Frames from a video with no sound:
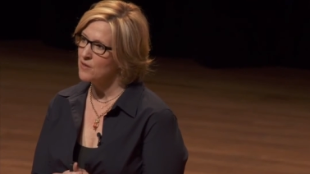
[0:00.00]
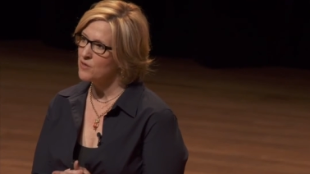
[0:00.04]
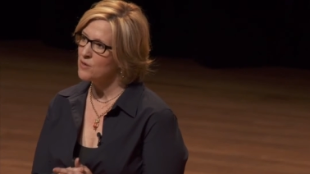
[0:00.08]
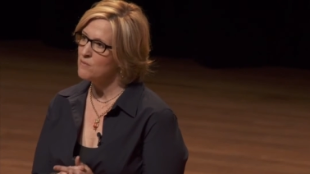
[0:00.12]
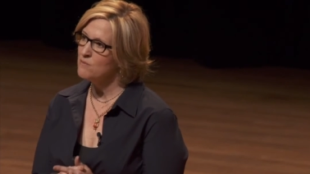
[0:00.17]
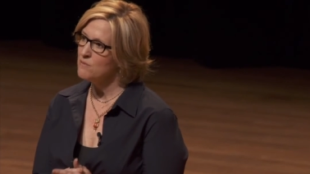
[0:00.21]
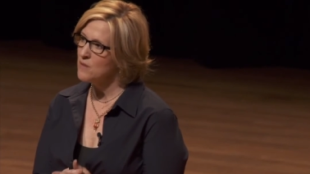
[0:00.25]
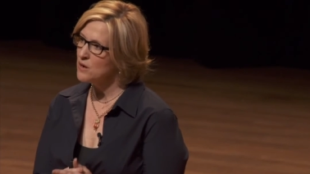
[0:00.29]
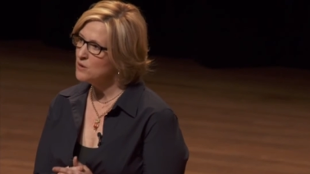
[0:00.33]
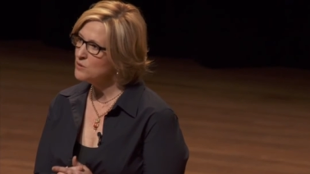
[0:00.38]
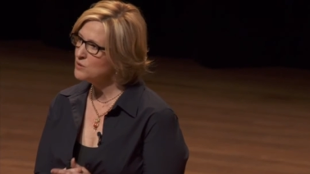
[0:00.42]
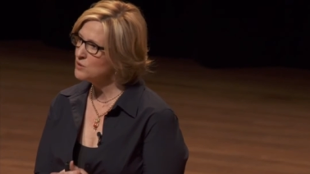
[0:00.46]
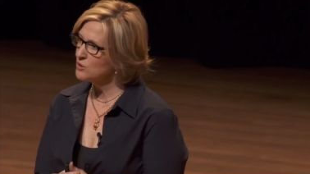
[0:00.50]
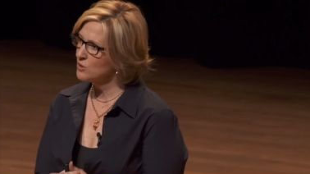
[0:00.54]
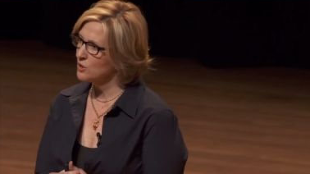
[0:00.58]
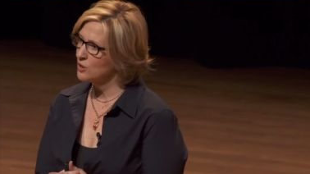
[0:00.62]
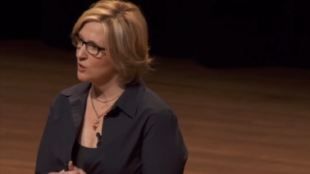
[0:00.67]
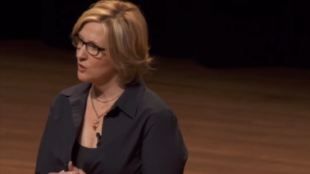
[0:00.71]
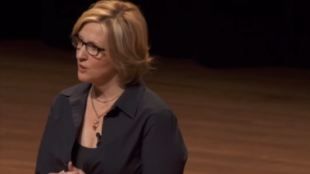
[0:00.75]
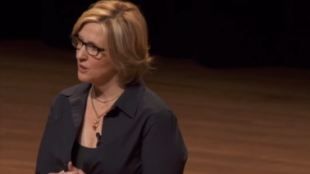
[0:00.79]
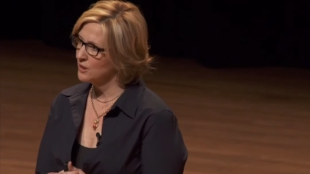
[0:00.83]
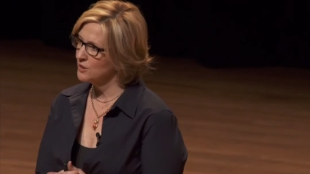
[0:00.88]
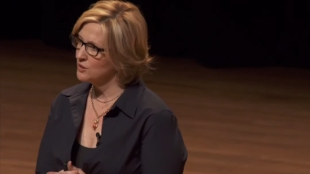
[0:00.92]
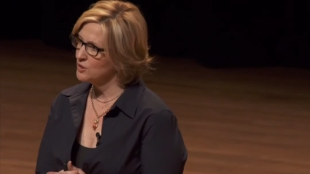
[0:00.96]
the most
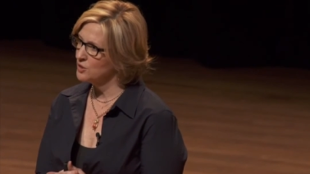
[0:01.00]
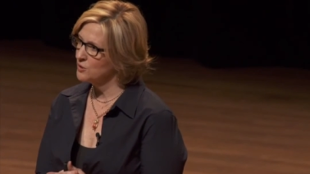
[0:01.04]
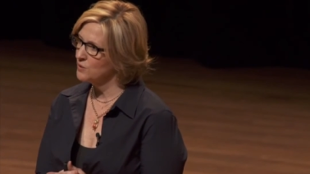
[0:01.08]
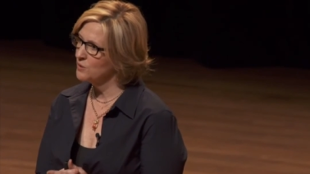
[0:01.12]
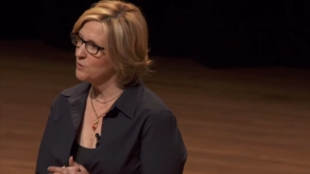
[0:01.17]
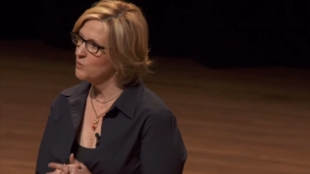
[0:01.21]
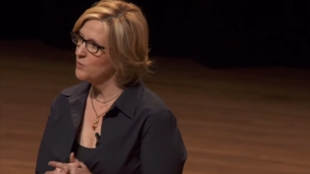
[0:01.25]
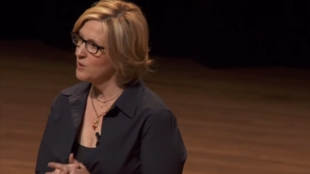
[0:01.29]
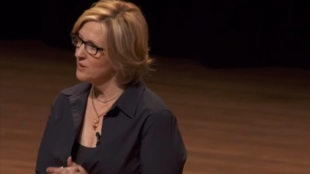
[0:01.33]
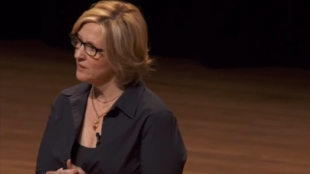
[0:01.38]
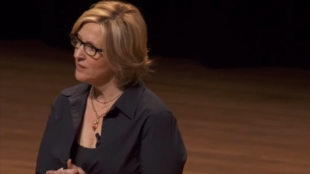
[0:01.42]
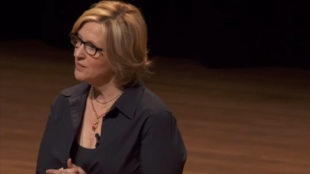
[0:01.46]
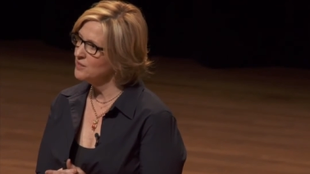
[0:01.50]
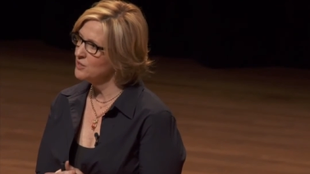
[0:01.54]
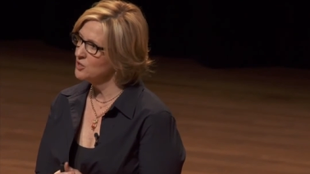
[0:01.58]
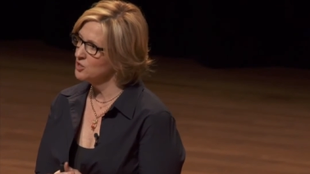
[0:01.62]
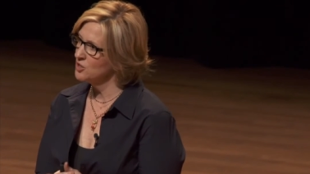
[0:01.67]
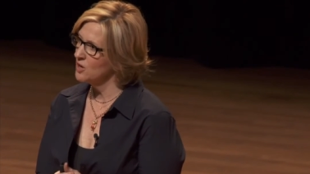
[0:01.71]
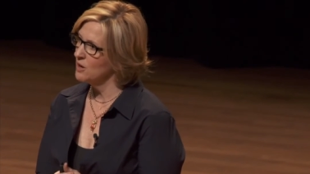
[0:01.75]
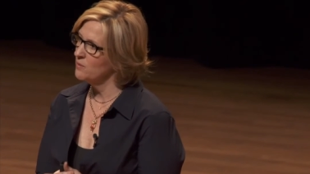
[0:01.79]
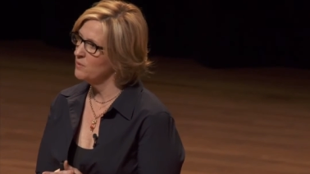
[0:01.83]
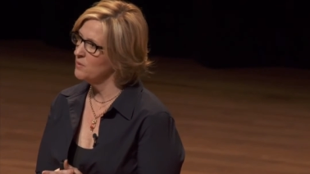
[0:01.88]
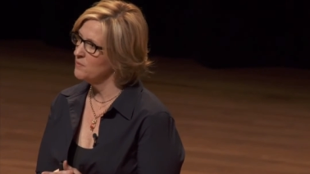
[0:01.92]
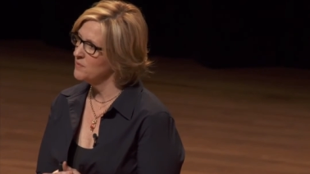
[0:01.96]
courage, who are willing to
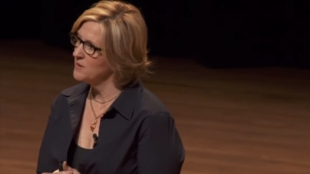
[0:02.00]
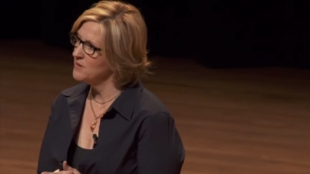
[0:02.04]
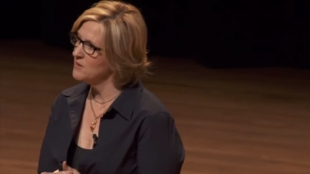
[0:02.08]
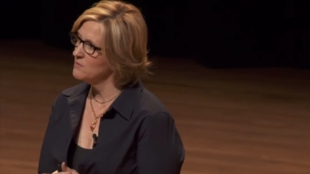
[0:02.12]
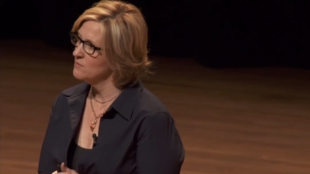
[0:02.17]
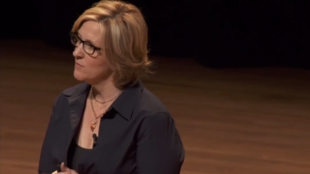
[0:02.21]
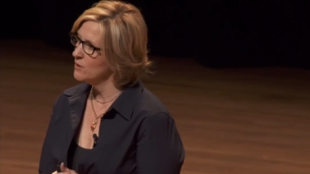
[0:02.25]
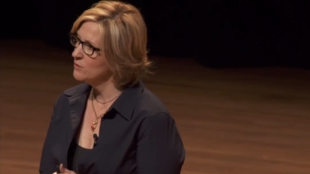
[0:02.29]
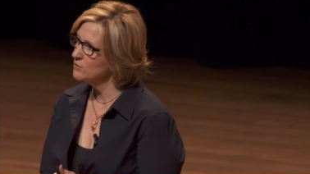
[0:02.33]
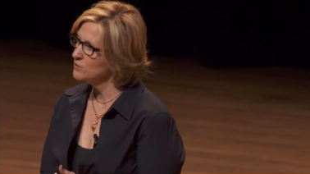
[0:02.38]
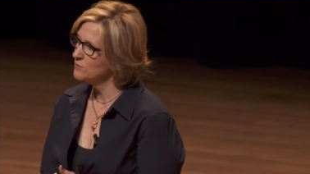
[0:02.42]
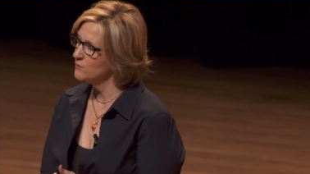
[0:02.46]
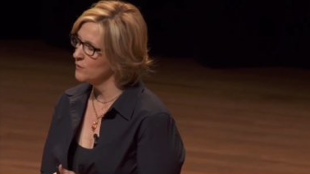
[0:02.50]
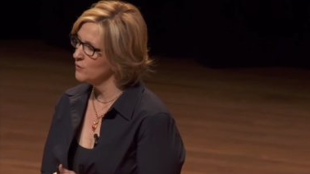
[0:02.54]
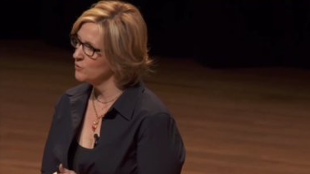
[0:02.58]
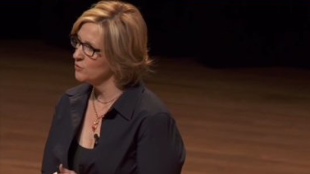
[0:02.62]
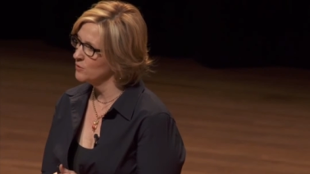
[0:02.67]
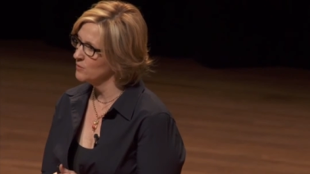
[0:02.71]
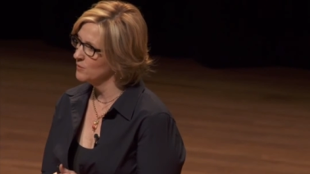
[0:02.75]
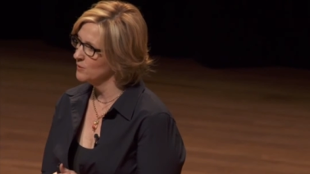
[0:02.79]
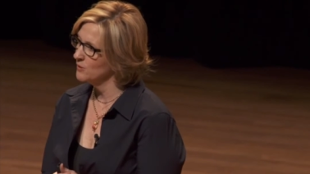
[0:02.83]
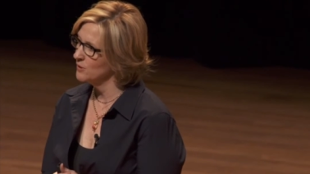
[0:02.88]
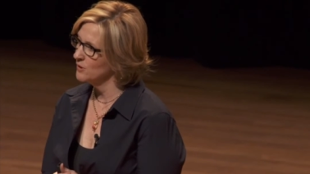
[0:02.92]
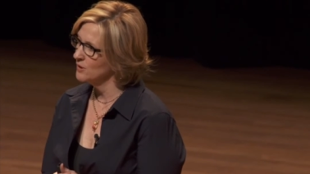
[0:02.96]
show up and be the most
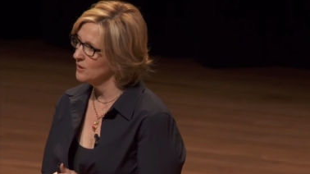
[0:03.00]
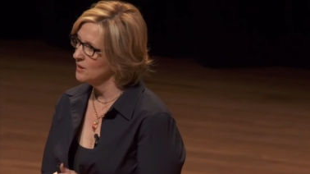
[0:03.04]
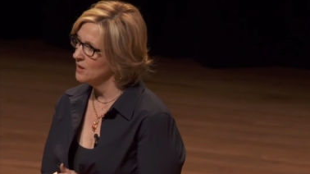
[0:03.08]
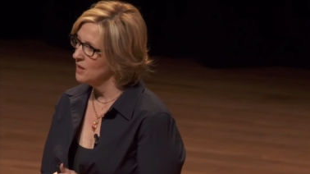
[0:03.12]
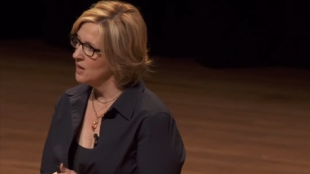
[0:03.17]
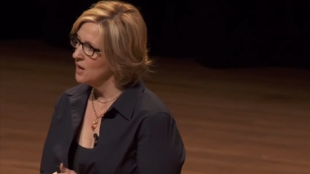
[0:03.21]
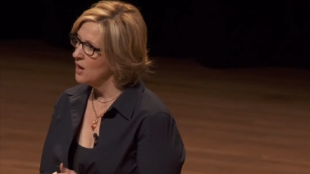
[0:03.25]
vulnerable,